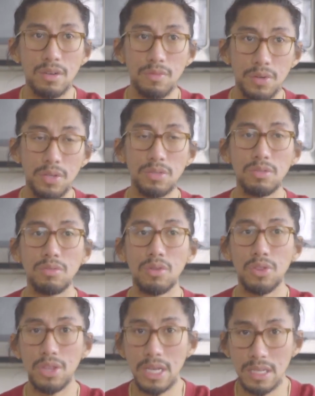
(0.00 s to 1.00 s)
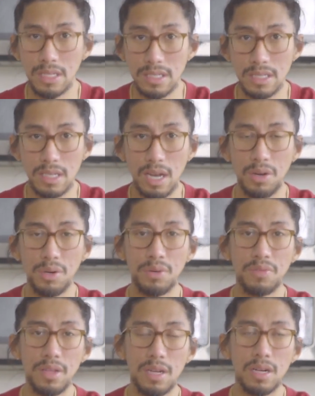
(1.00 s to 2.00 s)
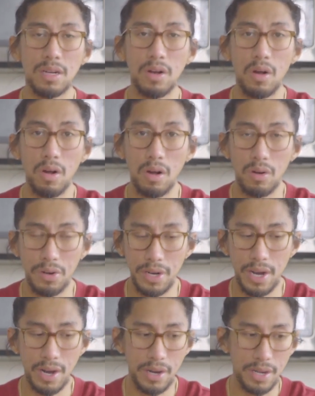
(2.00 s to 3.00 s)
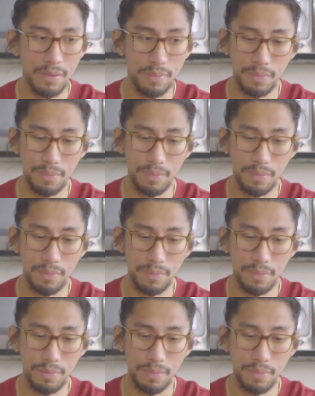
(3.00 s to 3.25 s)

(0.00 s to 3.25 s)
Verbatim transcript: for you to do things out of the ordinary.